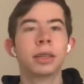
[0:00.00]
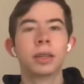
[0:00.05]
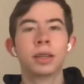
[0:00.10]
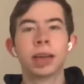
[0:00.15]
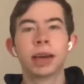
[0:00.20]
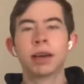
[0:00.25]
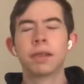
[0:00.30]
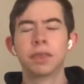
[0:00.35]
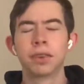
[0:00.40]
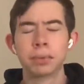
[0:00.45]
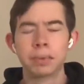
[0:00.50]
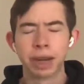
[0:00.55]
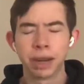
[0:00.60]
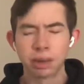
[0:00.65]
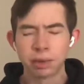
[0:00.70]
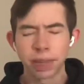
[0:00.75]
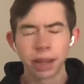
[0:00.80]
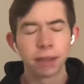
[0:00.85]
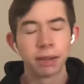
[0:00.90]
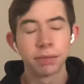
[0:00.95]
Out of your mouth,
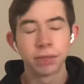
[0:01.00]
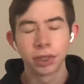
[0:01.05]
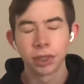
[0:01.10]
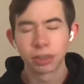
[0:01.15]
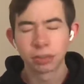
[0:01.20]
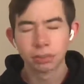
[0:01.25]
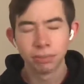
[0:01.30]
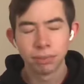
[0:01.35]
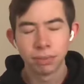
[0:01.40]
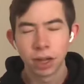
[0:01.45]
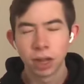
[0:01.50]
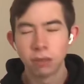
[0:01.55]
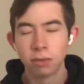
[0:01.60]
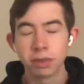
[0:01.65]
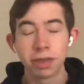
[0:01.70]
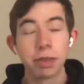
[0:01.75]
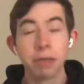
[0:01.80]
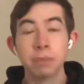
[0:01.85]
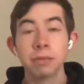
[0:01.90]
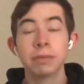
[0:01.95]
out of your nose,
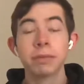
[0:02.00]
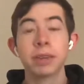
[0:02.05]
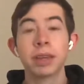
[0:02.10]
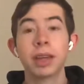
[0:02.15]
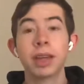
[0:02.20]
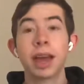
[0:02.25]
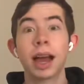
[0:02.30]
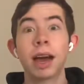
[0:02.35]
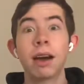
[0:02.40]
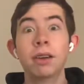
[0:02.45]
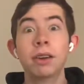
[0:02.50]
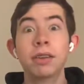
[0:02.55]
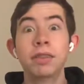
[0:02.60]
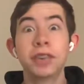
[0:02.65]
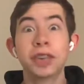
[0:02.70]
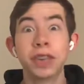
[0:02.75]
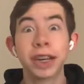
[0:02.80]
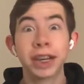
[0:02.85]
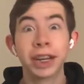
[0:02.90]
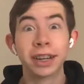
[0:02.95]
out of your
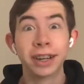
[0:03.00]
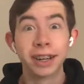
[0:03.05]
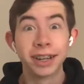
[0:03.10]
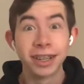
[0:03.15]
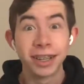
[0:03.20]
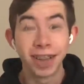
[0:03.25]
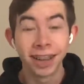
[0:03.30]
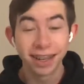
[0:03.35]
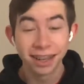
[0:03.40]
ears.